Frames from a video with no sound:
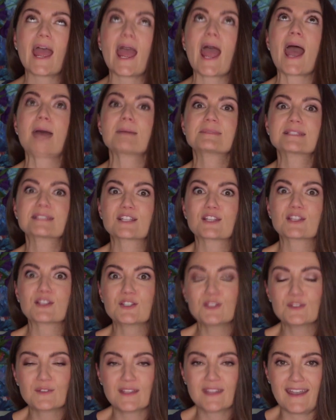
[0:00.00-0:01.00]

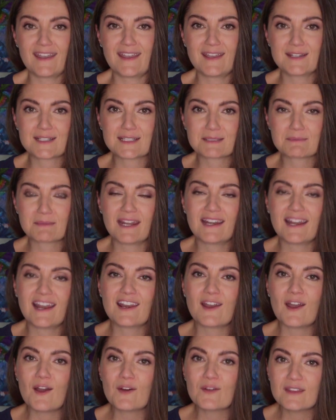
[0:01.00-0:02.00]
Absolutely, I can explain. And
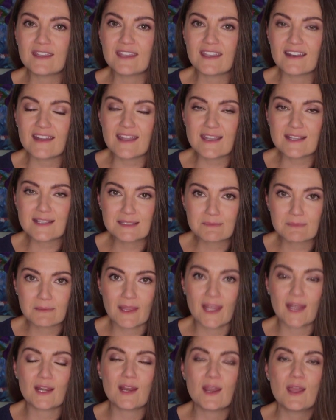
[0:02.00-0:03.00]
not only can I
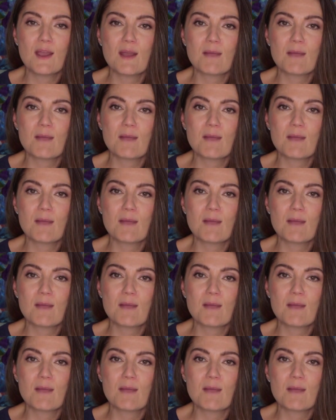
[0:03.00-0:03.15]
explain,